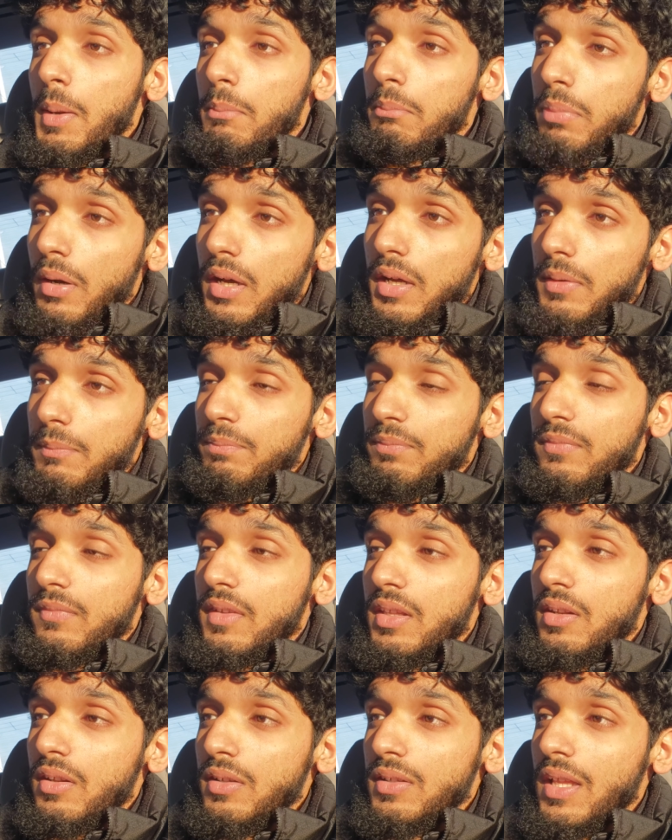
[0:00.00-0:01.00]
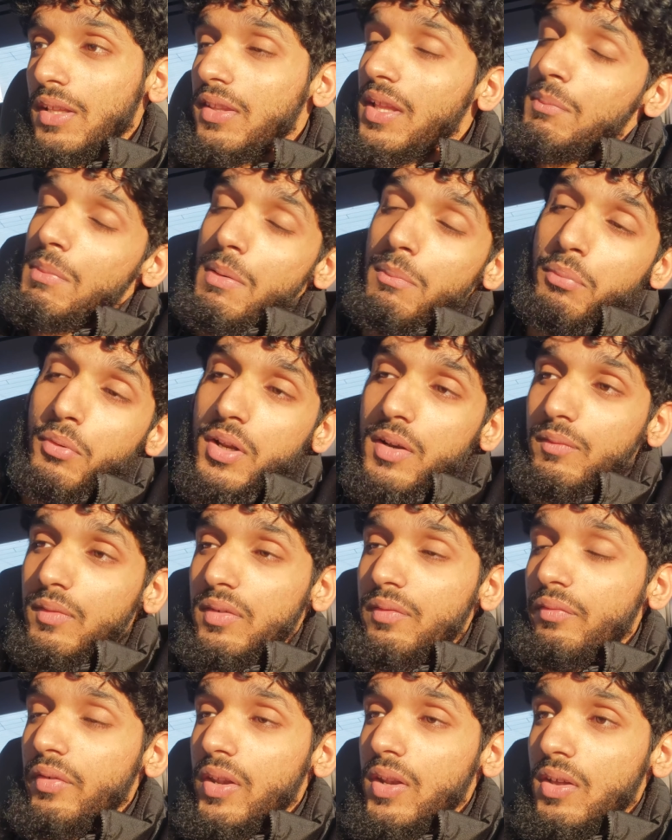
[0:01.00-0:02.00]
But, you know, that's not my point of this
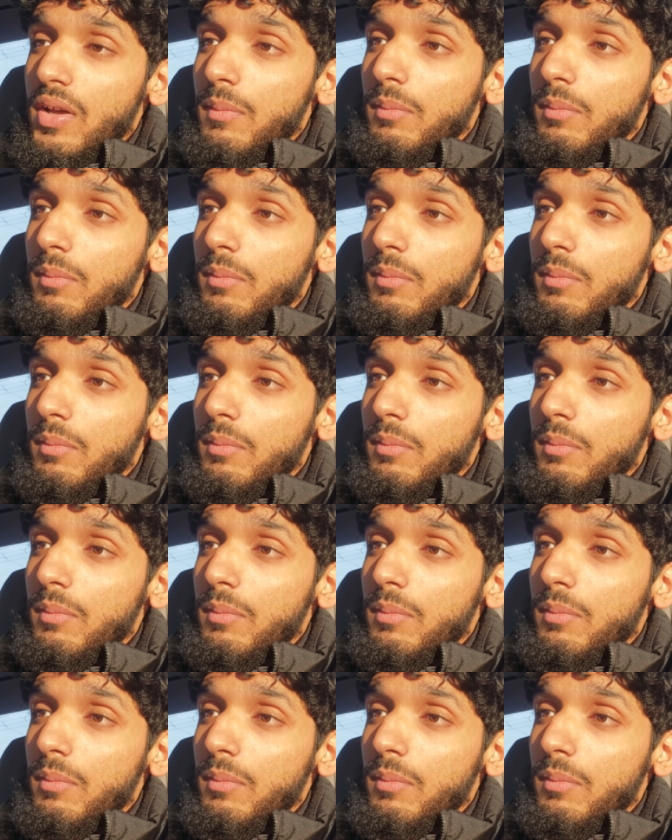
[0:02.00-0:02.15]
video.